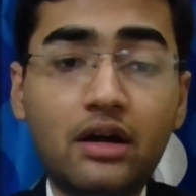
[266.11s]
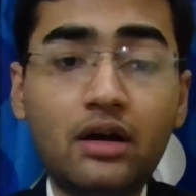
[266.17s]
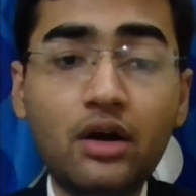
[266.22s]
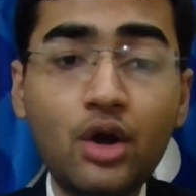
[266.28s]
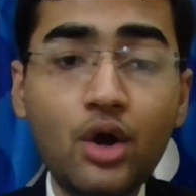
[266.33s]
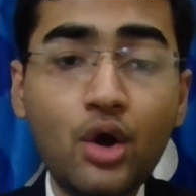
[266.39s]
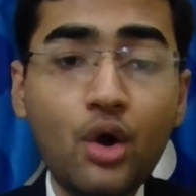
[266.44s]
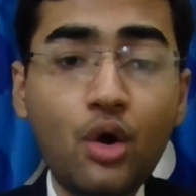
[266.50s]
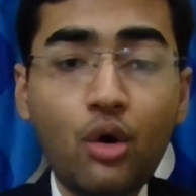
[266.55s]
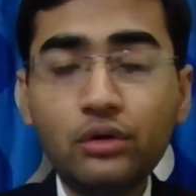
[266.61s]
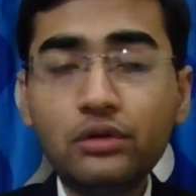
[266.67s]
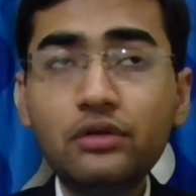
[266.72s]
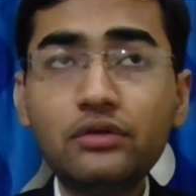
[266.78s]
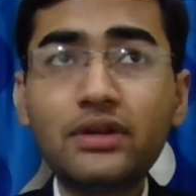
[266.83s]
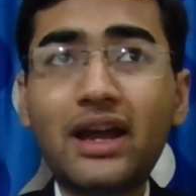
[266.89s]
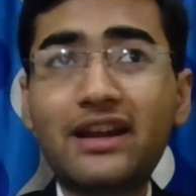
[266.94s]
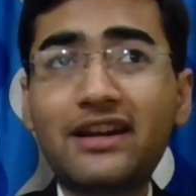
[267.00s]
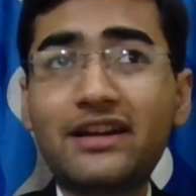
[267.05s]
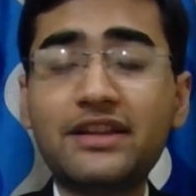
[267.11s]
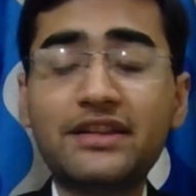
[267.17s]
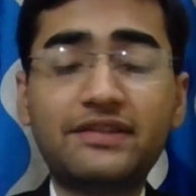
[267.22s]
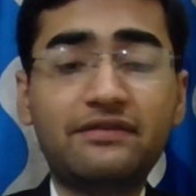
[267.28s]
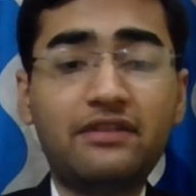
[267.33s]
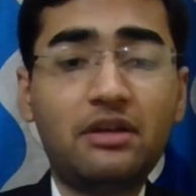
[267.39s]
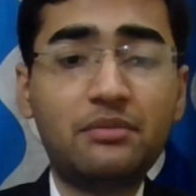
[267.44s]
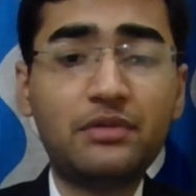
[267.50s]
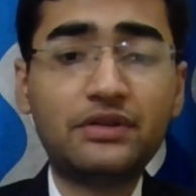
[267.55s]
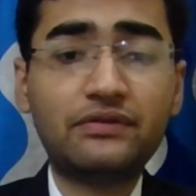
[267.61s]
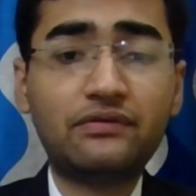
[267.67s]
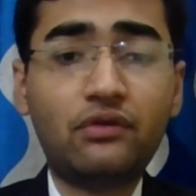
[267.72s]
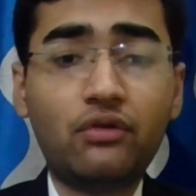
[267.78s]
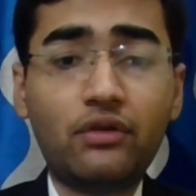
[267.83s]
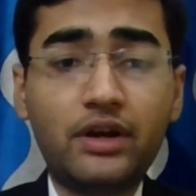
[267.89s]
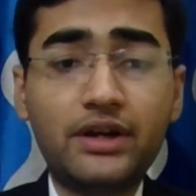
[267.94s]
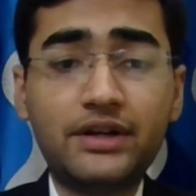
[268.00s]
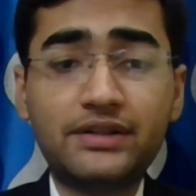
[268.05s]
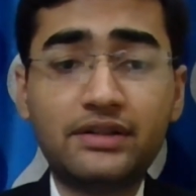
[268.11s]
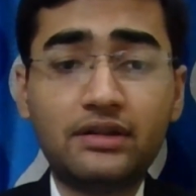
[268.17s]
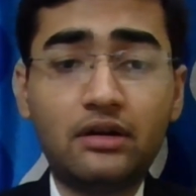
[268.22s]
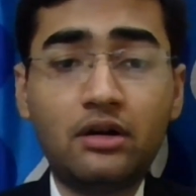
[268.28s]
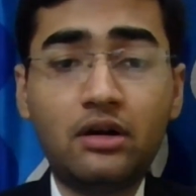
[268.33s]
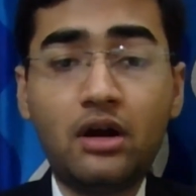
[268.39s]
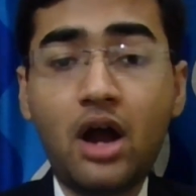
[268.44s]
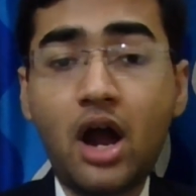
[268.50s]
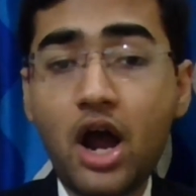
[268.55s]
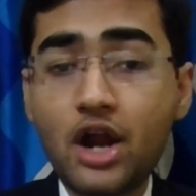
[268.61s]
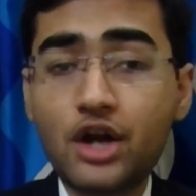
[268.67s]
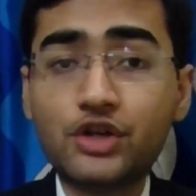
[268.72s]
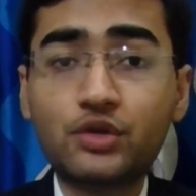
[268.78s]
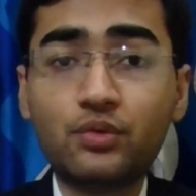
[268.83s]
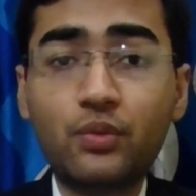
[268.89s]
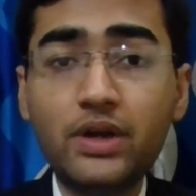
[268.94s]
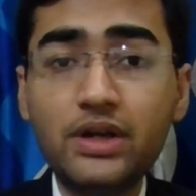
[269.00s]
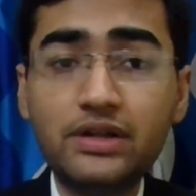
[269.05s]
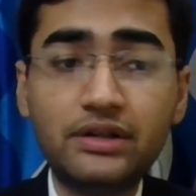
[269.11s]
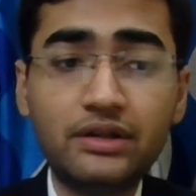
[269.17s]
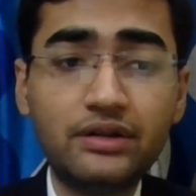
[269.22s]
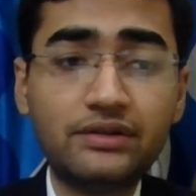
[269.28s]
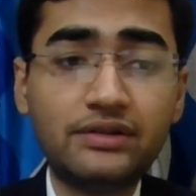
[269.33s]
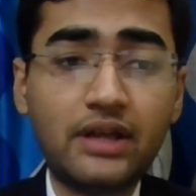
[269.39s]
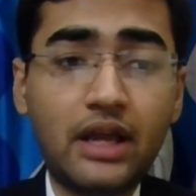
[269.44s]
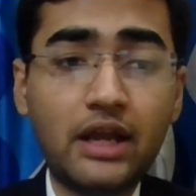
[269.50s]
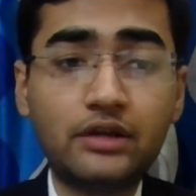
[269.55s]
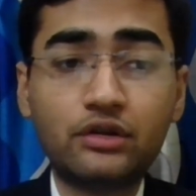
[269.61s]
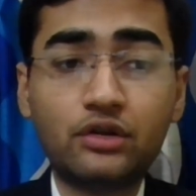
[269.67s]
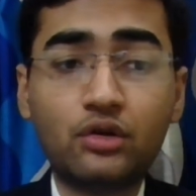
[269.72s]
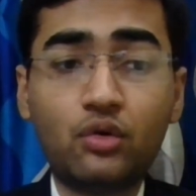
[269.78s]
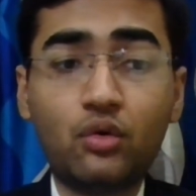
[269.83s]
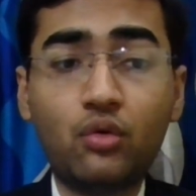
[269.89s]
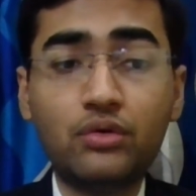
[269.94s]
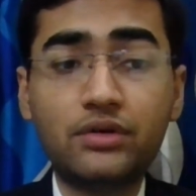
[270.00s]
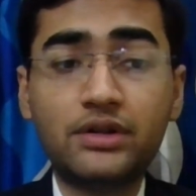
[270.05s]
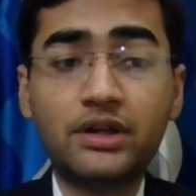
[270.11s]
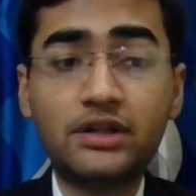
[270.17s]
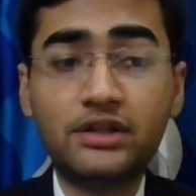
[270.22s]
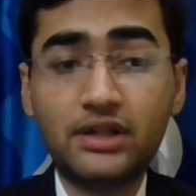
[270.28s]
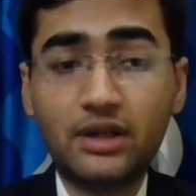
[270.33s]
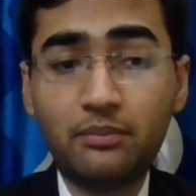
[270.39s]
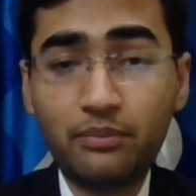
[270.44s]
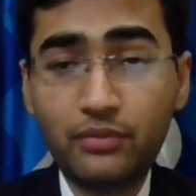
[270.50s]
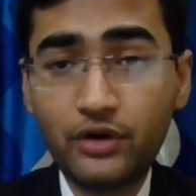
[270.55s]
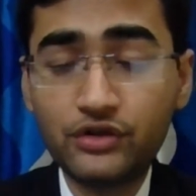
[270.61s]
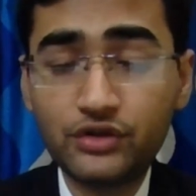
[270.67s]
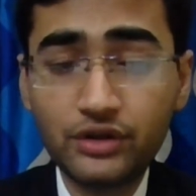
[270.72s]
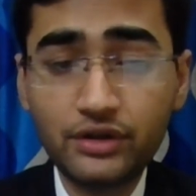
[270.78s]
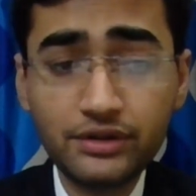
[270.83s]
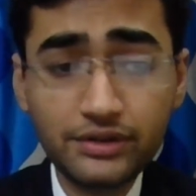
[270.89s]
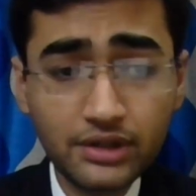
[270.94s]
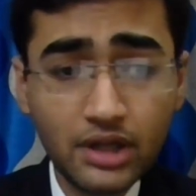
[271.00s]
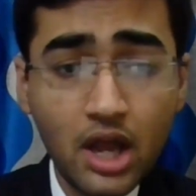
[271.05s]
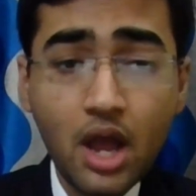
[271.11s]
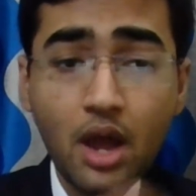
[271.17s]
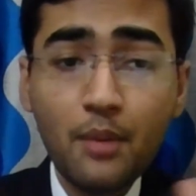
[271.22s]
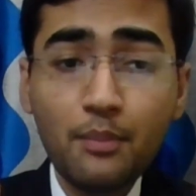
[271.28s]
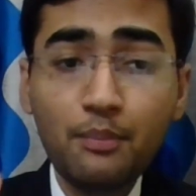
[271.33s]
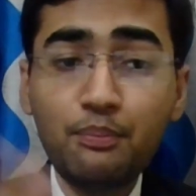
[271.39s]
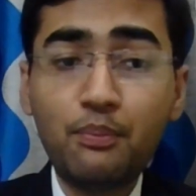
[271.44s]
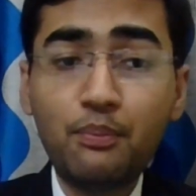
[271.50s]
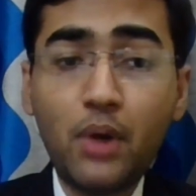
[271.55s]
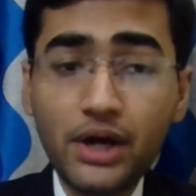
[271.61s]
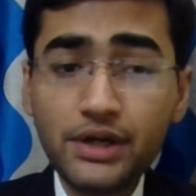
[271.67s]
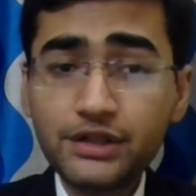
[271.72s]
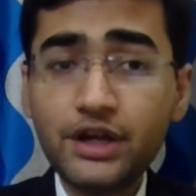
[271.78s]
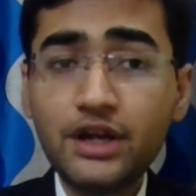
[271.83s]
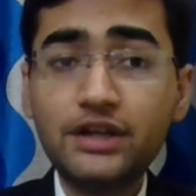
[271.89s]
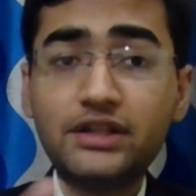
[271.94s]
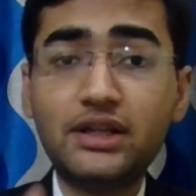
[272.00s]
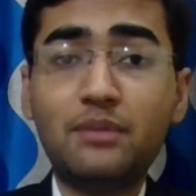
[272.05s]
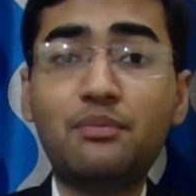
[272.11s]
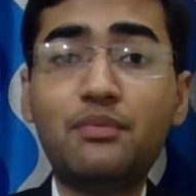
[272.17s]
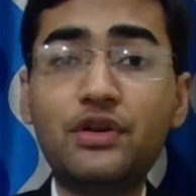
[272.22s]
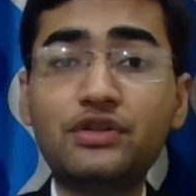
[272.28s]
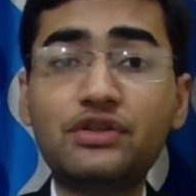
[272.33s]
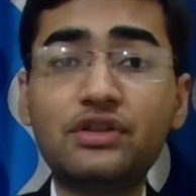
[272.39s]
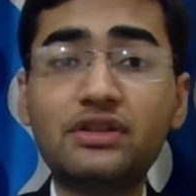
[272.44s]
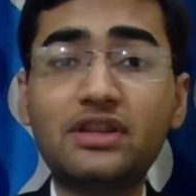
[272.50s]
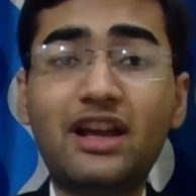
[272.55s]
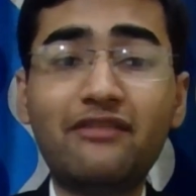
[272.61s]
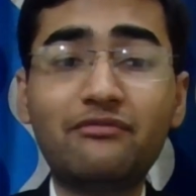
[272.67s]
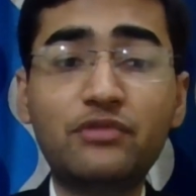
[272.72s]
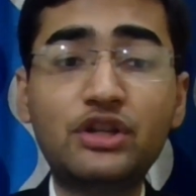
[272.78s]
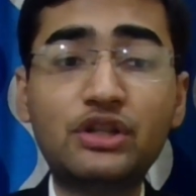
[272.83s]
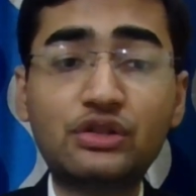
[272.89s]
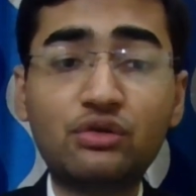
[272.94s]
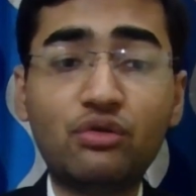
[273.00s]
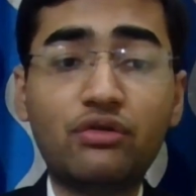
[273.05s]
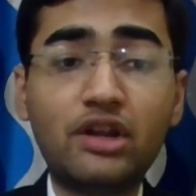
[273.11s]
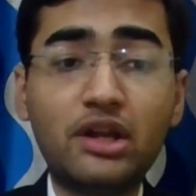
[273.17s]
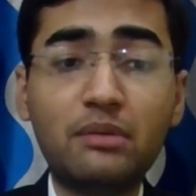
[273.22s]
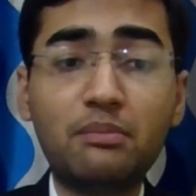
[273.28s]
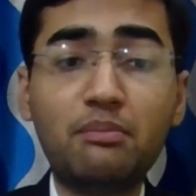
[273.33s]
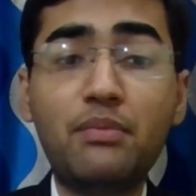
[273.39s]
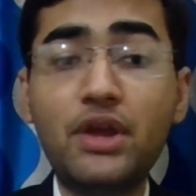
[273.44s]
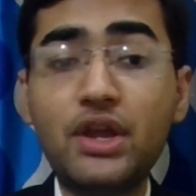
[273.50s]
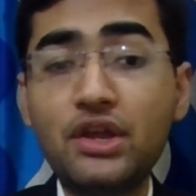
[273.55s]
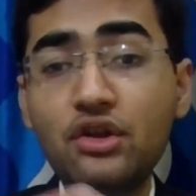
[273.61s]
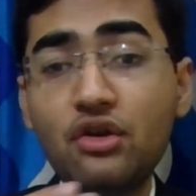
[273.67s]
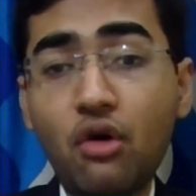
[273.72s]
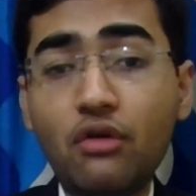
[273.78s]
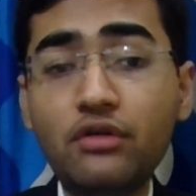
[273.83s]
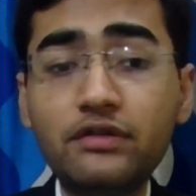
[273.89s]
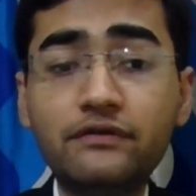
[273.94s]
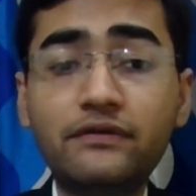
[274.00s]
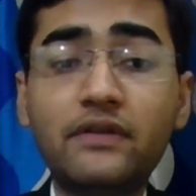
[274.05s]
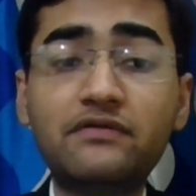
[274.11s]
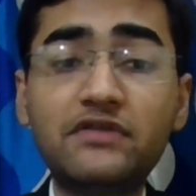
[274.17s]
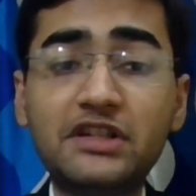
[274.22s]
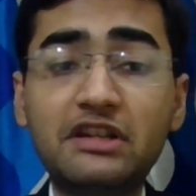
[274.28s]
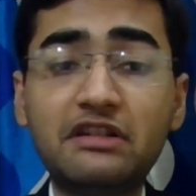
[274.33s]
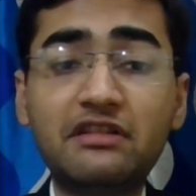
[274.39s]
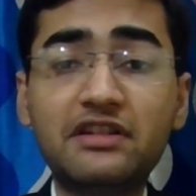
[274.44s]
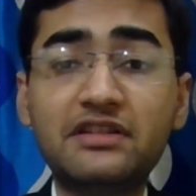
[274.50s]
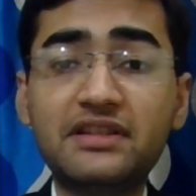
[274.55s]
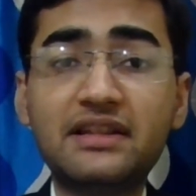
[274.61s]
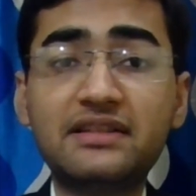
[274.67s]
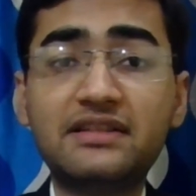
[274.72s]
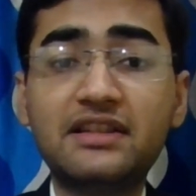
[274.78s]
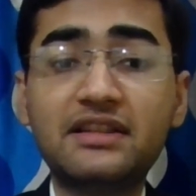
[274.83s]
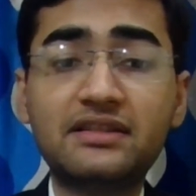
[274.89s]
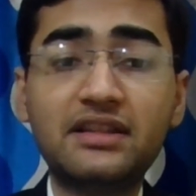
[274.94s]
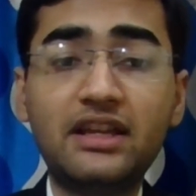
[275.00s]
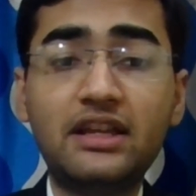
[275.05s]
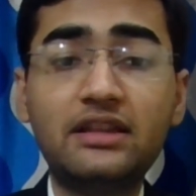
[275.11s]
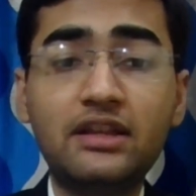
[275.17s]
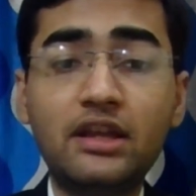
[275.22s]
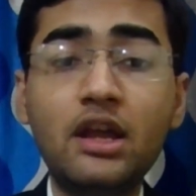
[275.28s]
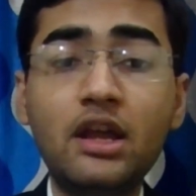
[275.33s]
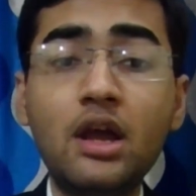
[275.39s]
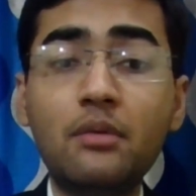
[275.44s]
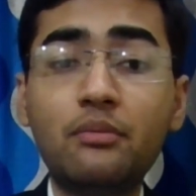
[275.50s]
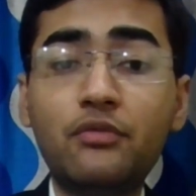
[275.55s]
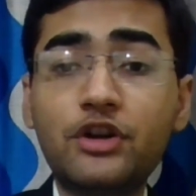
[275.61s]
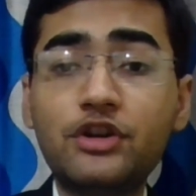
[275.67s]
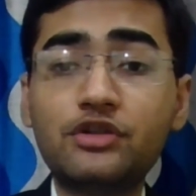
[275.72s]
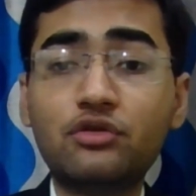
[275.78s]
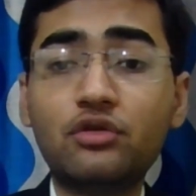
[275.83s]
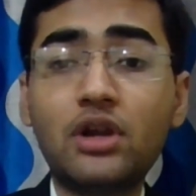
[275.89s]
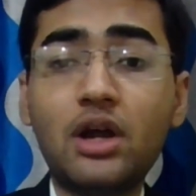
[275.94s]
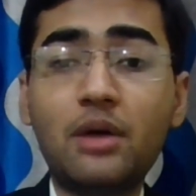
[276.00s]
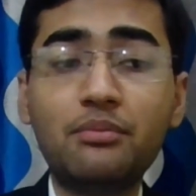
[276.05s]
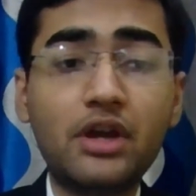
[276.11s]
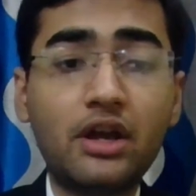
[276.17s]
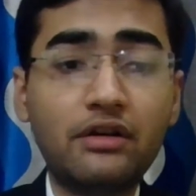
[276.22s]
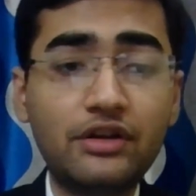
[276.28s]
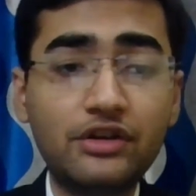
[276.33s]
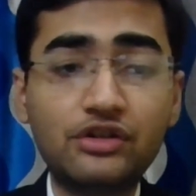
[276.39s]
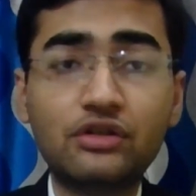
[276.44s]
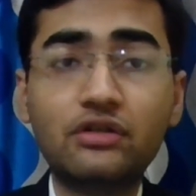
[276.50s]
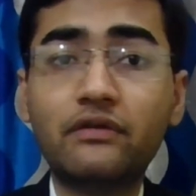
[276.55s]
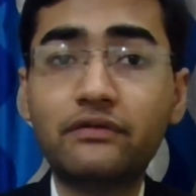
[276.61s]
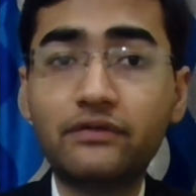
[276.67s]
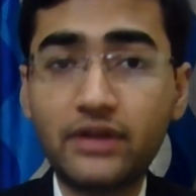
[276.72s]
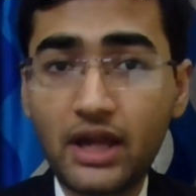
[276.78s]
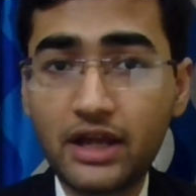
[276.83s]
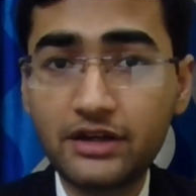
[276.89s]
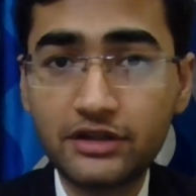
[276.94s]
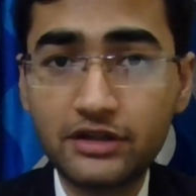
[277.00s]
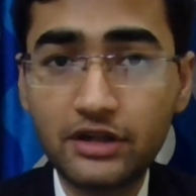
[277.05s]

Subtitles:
Although Canada is famous for its harsh winters and cold temperatures, but temperatures have been soaring beyond 50 degrees Celsius in the British Columbia region of Canada.